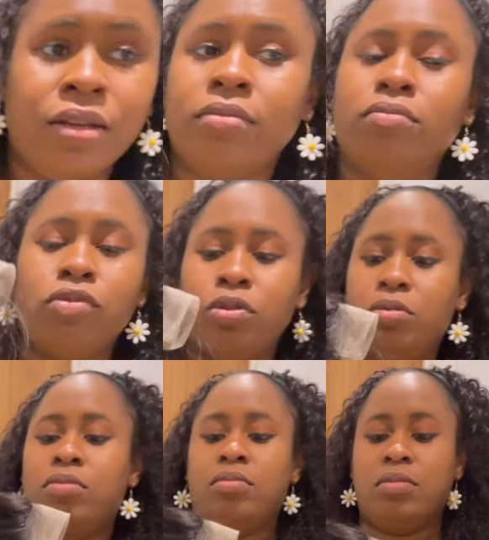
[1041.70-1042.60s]

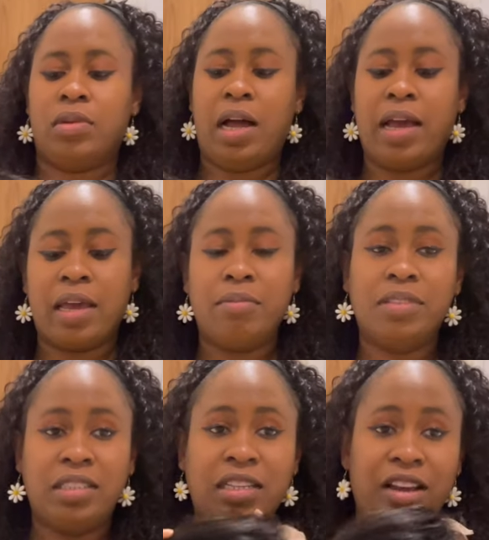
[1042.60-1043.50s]
No, I
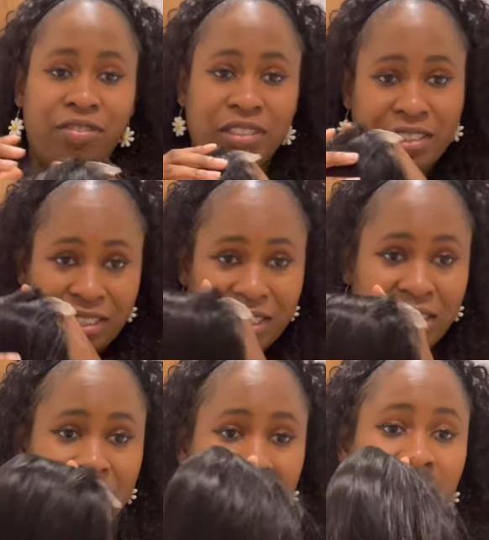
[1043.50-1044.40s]
am
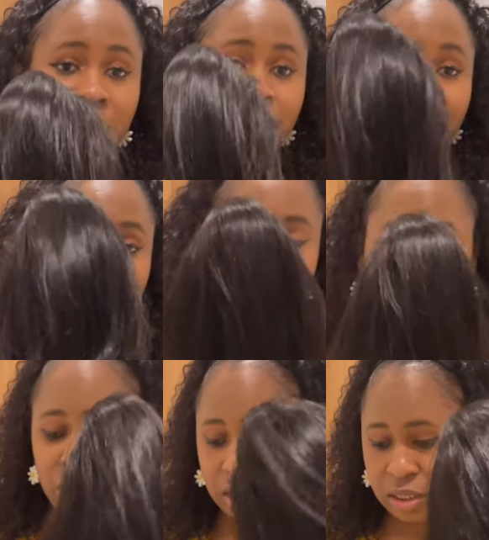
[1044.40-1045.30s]
definitely
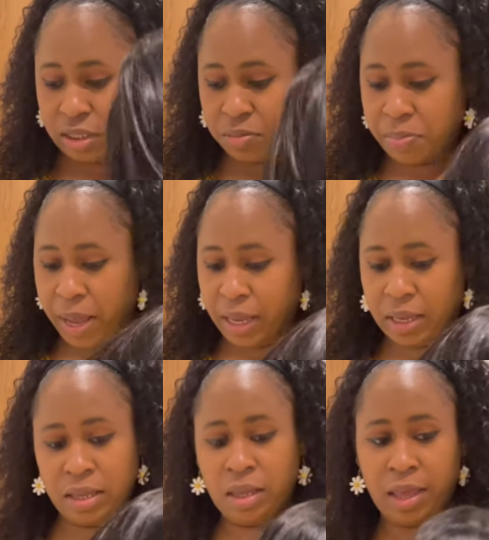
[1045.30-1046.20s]
returning this back
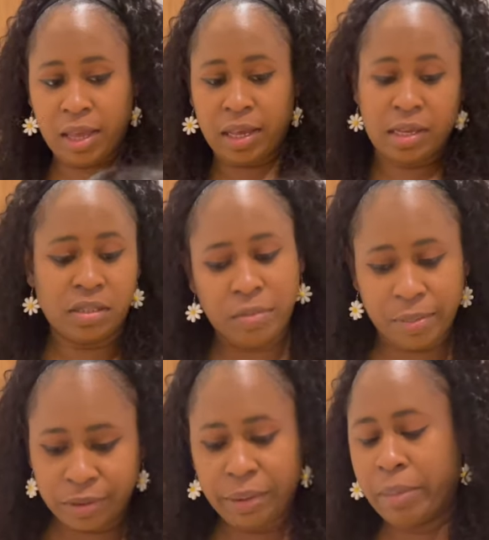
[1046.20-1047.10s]
and getting my
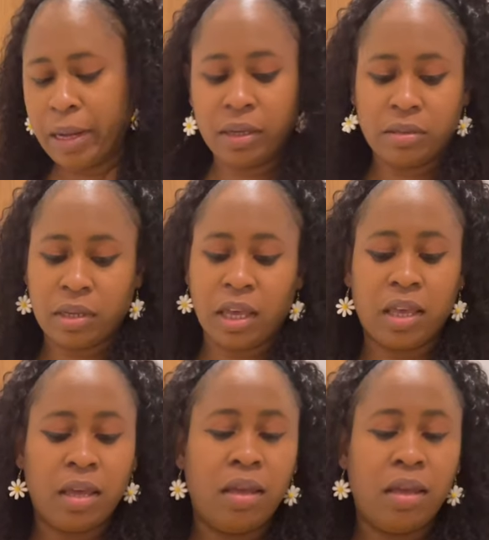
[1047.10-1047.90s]
money back. Like,